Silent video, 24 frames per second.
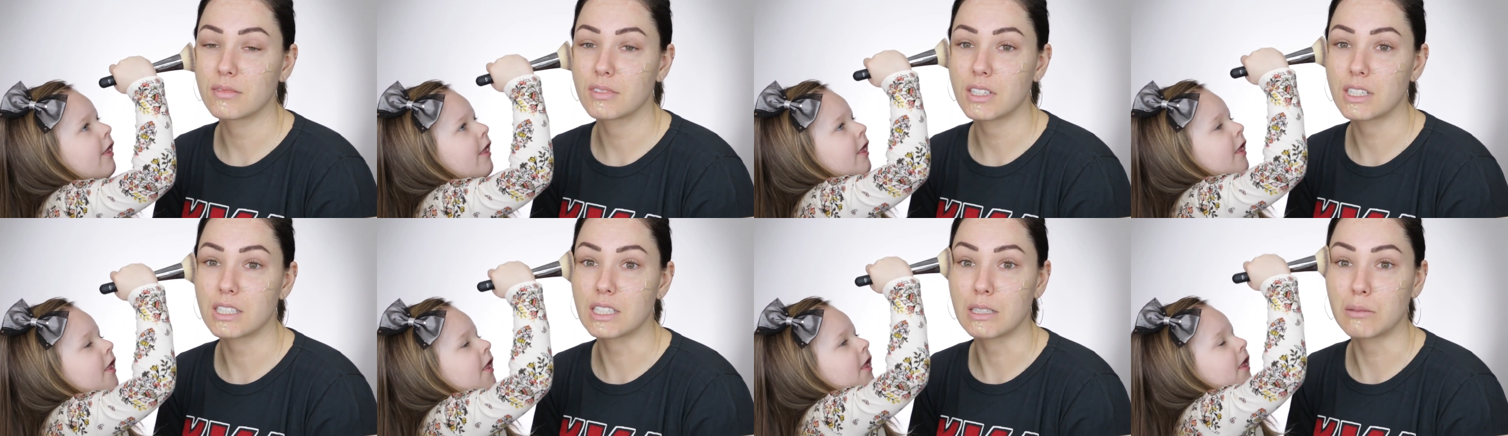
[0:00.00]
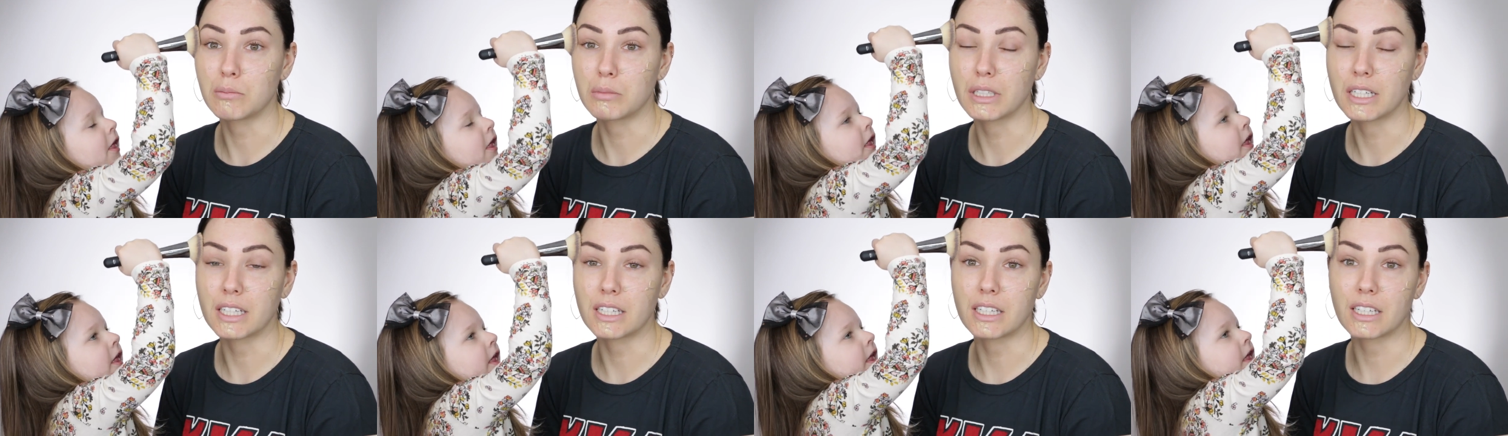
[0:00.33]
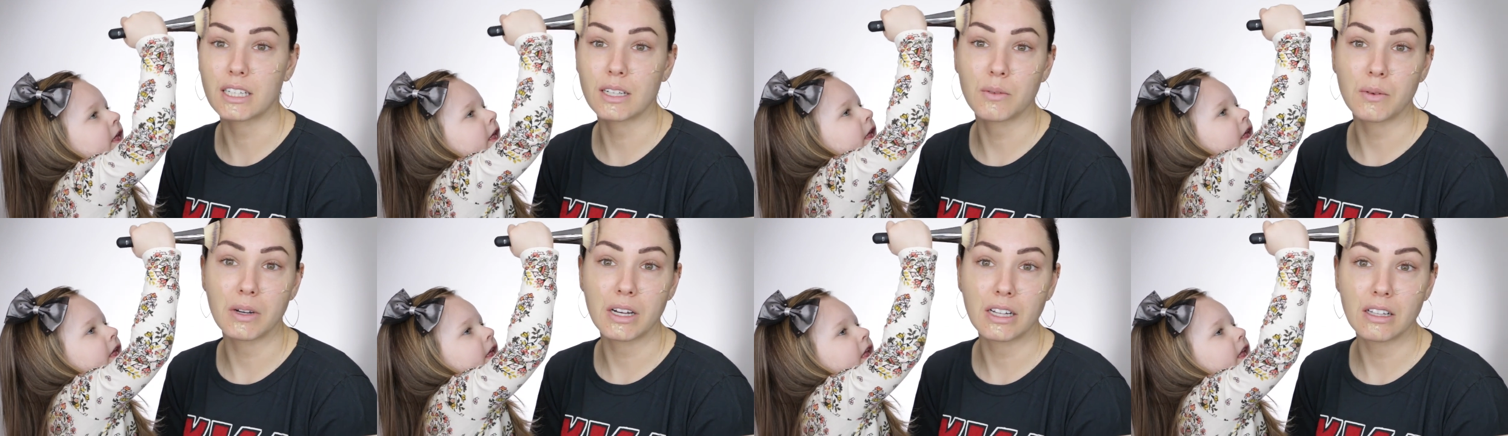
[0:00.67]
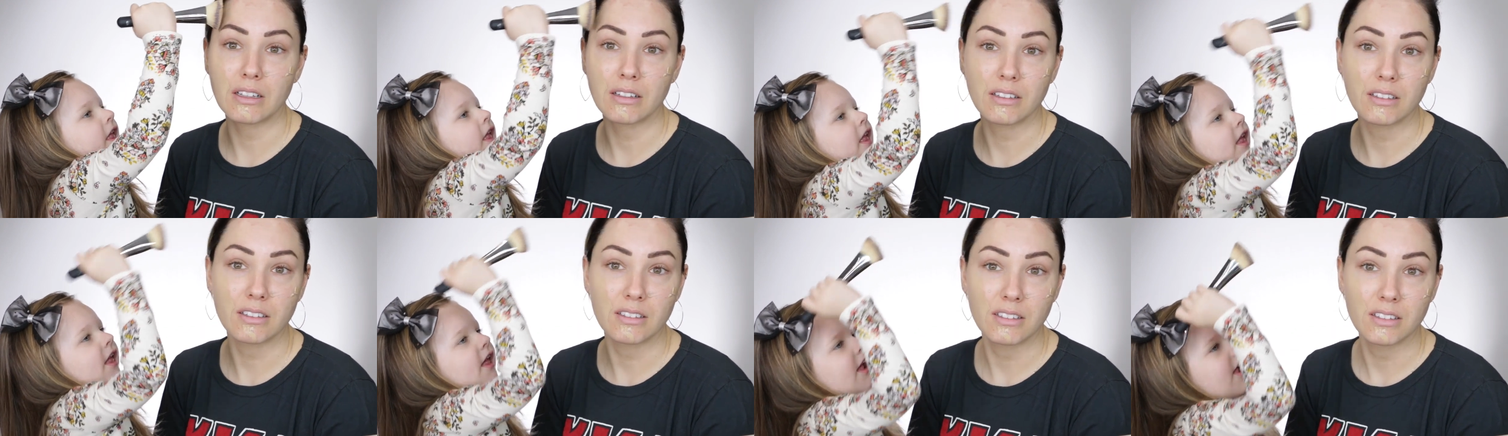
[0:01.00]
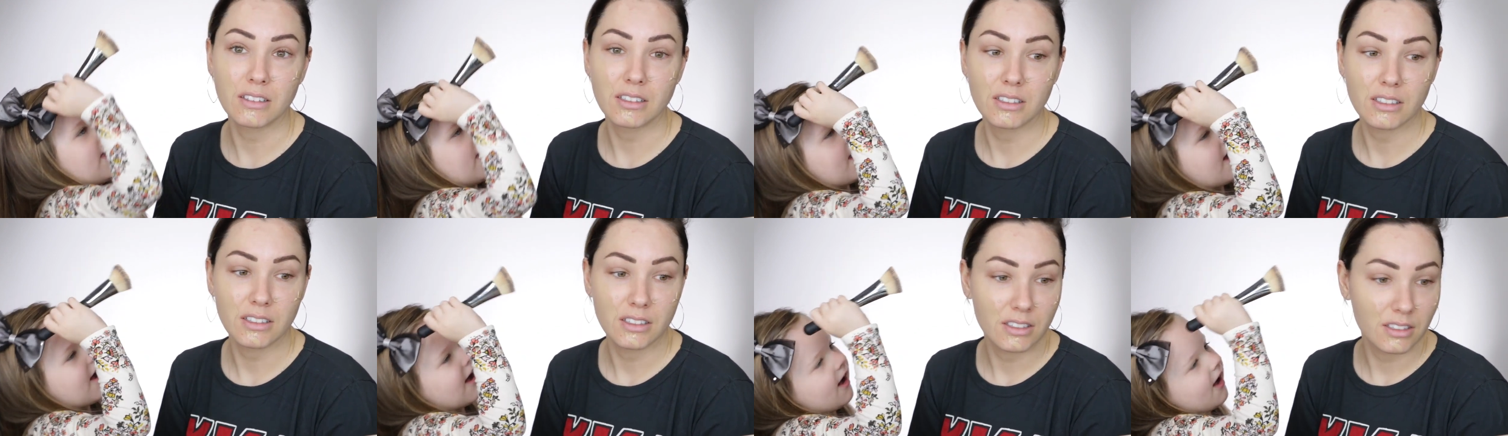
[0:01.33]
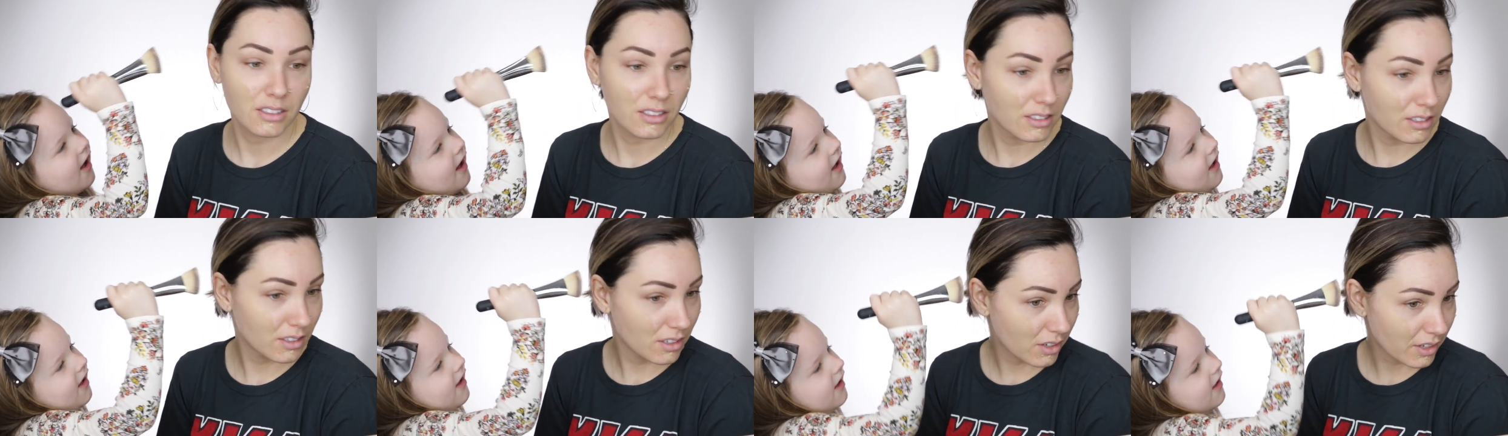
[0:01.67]
Speaker 1: Is it blending well?
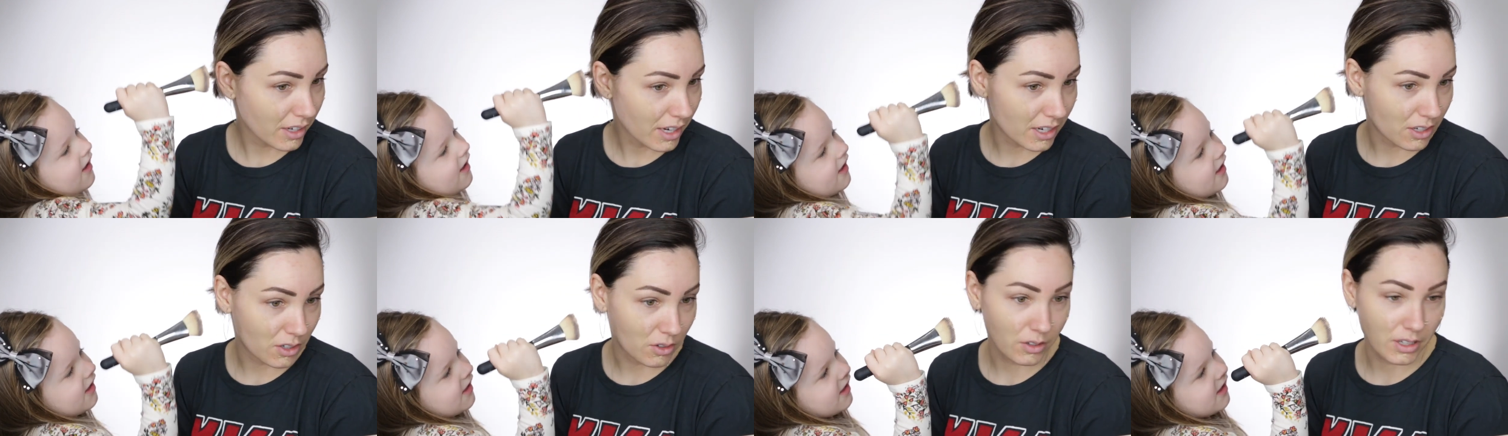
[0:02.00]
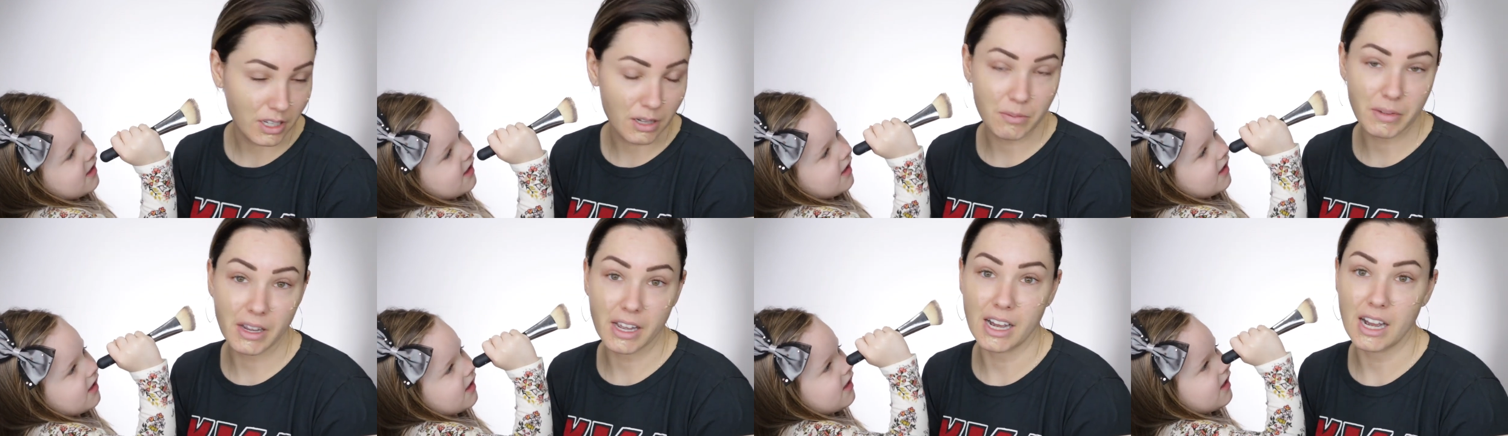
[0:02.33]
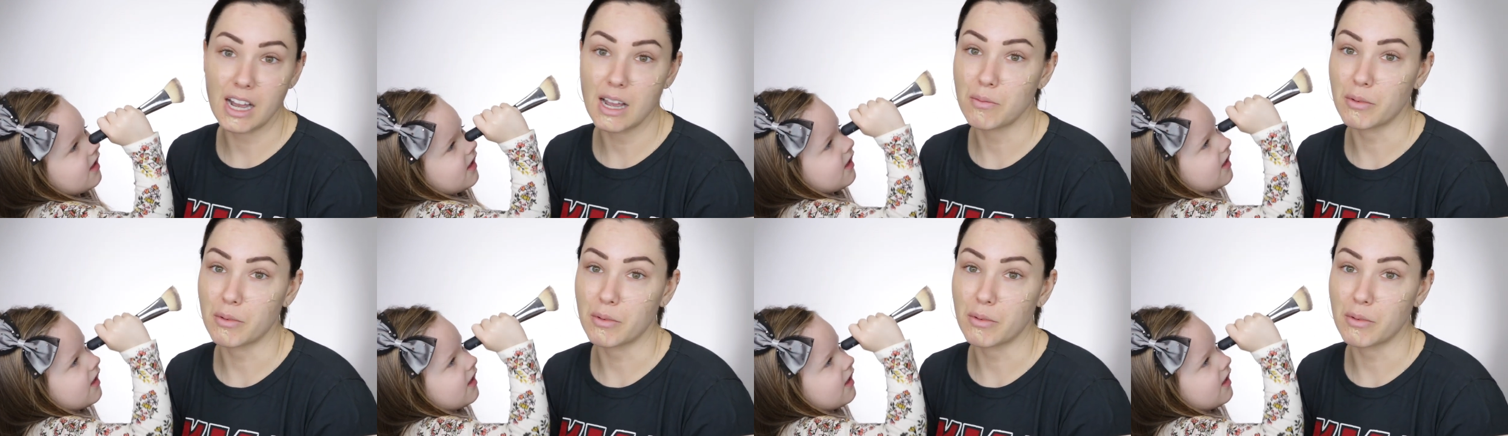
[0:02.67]
Uh-huh. Okay, don't get my